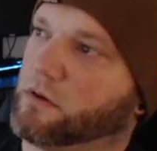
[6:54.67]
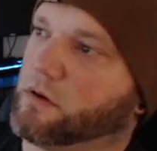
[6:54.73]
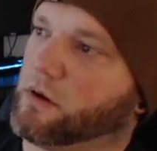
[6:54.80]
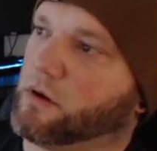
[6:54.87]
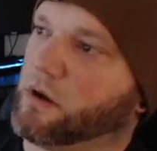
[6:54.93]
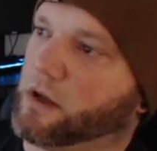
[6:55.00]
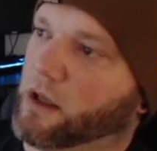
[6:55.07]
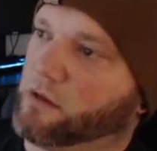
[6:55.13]

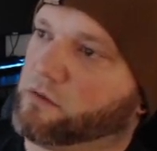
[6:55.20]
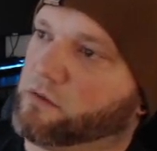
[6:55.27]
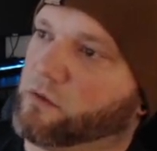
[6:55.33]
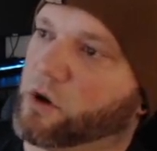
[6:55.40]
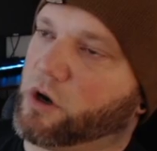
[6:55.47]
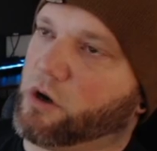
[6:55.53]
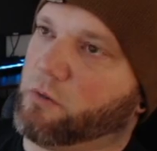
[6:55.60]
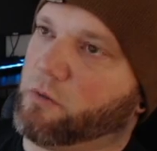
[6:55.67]
Okay, so we're
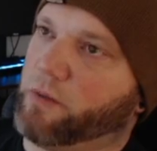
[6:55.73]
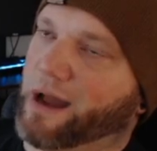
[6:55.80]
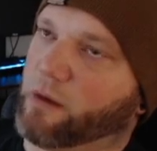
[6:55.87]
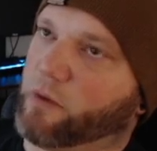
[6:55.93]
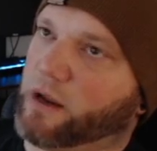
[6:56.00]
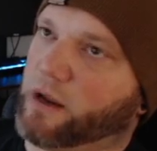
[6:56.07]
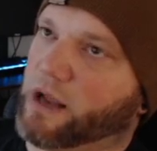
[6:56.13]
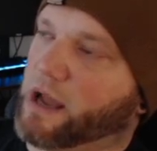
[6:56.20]
going to go back.
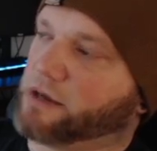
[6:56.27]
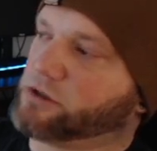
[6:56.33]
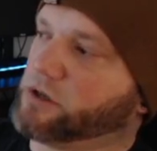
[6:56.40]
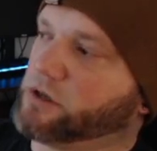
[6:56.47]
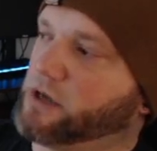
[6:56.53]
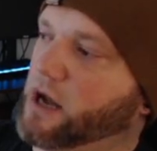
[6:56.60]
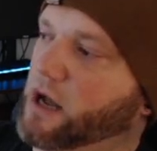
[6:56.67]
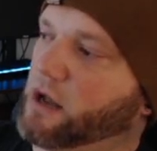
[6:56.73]
We actually
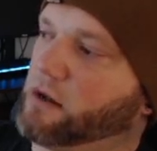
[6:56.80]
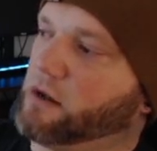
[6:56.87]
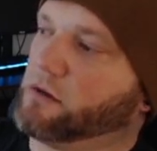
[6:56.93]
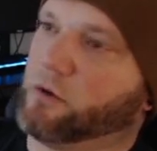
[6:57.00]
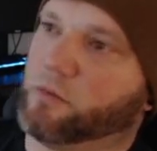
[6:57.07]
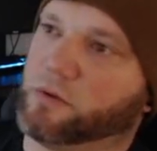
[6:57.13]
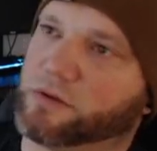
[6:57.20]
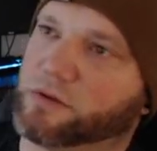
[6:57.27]
got
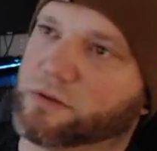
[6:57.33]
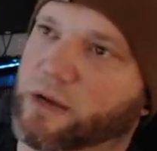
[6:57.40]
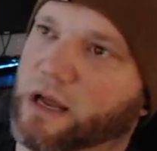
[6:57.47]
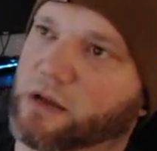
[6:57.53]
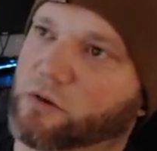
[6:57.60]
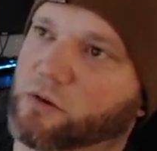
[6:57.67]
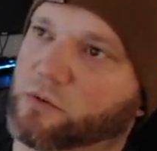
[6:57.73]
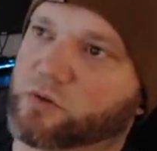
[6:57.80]
almost
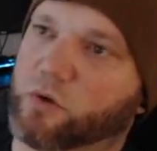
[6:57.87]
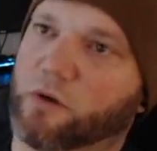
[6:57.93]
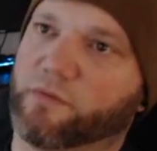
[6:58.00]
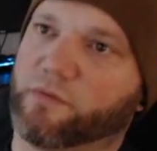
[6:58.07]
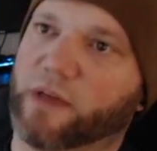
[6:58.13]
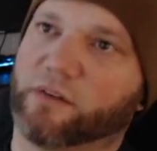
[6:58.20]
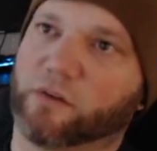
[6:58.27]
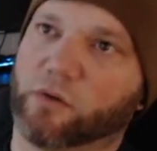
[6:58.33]

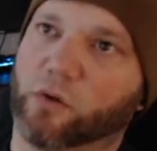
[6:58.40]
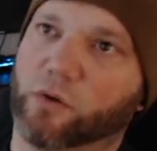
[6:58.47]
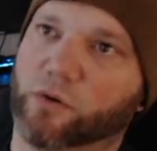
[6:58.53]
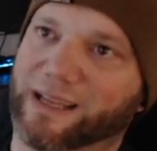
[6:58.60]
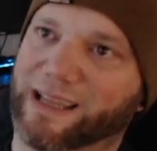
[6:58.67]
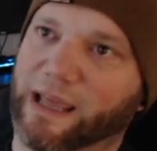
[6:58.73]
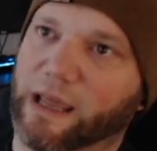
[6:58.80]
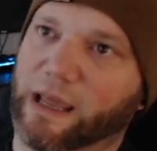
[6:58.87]
12,000 gold
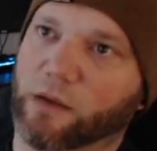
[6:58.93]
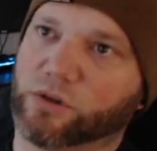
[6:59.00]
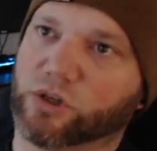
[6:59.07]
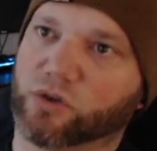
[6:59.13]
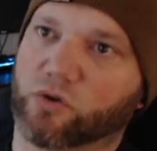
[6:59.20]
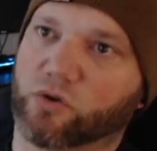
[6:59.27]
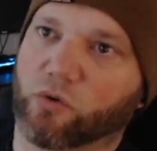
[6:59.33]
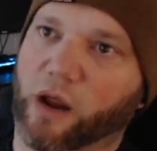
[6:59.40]
again, which is
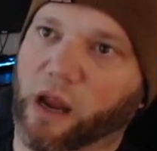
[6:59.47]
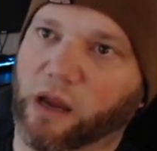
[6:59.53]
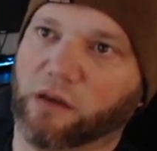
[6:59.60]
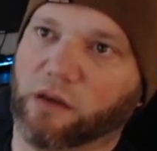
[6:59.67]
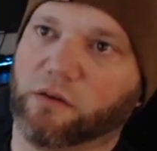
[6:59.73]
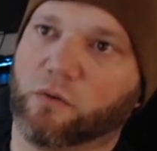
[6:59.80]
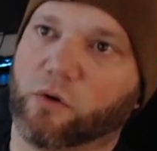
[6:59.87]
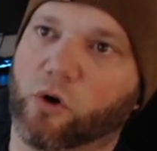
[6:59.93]
great.